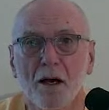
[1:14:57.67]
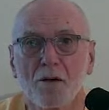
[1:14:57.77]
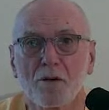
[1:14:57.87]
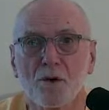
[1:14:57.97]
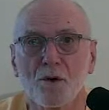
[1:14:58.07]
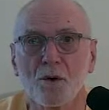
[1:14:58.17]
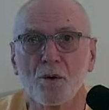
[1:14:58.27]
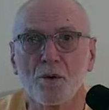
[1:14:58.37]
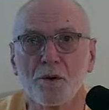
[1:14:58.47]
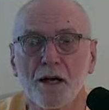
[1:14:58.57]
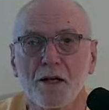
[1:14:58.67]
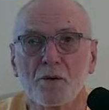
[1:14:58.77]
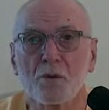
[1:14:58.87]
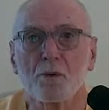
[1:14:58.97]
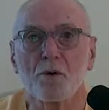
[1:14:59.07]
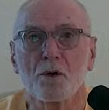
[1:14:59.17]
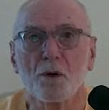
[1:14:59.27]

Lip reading: So with that, we will